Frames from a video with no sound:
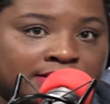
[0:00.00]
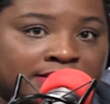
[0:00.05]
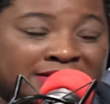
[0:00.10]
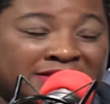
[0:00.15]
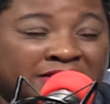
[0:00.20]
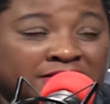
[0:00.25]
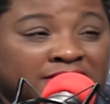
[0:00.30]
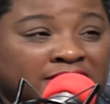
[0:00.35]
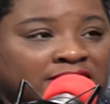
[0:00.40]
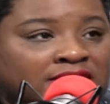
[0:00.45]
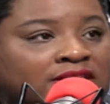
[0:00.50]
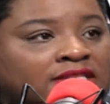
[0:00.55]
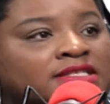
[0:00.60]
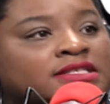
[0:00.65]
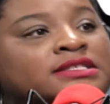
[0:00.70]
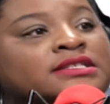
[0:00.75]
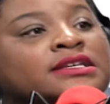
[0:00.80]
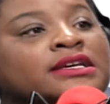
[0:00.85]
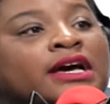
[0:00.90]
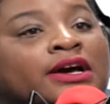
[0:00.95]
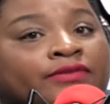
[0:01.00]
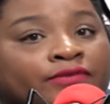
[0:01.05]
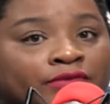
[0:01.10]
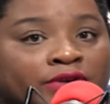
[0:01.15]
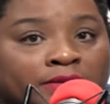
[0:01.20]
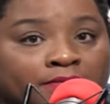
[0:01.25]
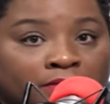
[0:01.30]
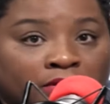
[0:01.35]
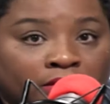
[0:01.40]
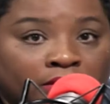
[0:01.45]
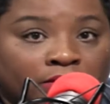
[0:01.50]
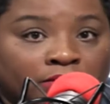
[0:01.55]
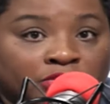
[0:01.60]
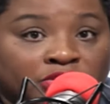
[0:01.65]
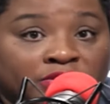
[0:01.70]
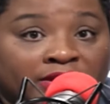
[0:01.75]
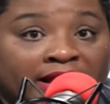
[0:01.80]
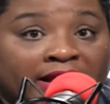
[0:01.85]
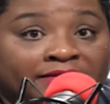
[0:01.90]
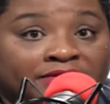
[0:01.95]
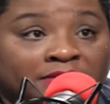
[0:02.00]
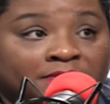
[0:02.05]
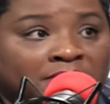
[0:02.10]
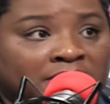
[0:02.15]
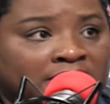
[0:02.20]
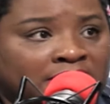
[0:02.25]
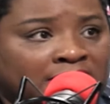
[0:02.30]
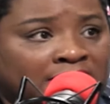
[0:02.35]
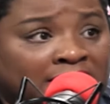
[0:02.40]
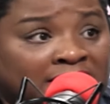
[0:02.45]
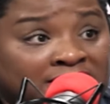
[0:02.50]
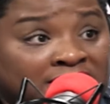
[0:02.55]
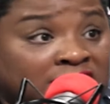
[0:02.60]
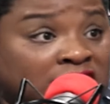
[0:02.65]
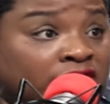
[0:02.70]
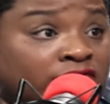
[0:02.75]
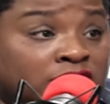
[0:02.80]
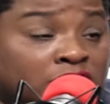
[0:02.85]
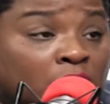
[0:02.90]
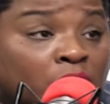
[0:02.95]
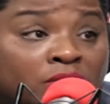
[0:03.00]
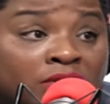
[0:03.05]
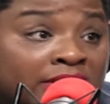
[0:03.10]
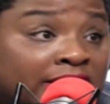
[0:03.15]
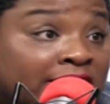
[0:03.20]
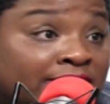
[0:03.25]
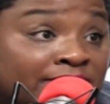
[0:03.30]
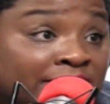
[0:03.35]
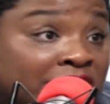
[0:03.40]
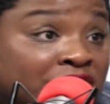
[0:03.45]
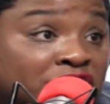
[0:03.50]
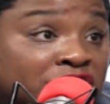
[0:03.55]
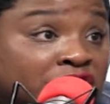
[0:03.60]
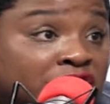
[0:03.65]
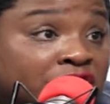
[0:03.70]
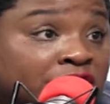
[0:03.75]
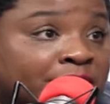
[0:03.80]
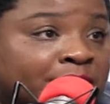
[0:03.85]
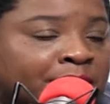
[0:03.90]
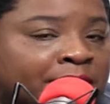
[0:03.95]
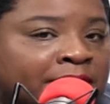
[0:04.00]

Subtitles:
There's a discovery mode you have to be in because it's a total adventure.